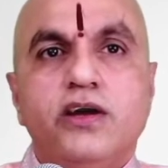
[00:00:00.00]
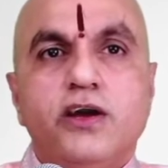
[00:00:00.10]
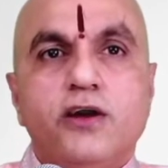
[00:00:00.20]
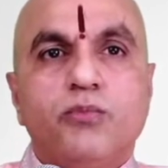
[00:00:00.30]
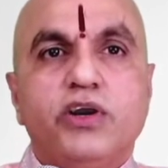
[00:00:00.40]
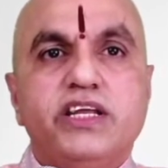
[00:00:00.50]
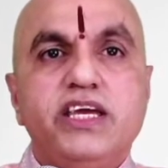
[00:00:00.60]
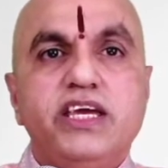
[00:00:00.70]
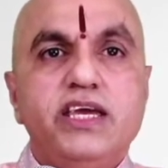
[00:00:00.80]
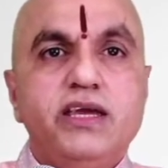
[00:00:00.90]
But
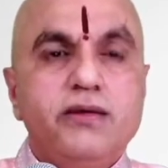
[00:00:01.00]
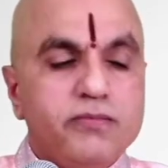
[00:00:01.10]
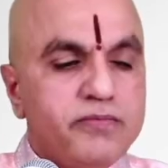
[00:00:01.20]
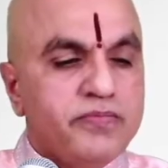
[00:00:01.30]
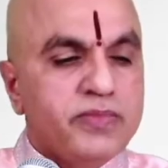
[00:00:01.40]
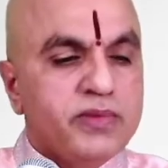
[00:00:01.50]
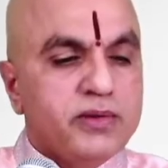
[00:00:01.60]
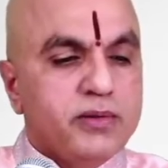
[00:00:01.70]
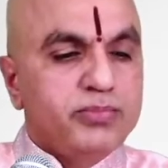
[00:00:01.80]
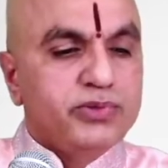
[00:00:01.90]
he
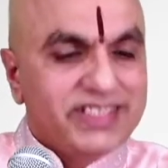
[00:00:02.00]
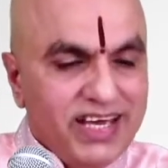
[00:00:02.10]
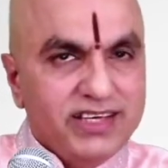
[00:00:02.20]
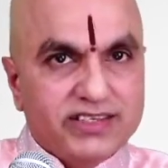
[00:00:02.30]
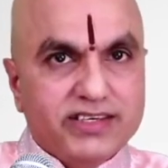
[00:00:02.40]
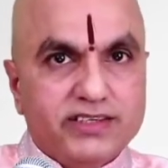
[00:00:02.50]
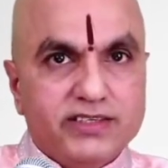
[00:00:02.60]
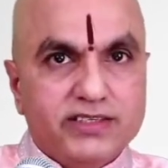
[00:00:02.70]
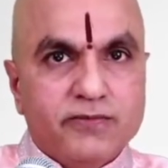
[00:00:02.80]
possesses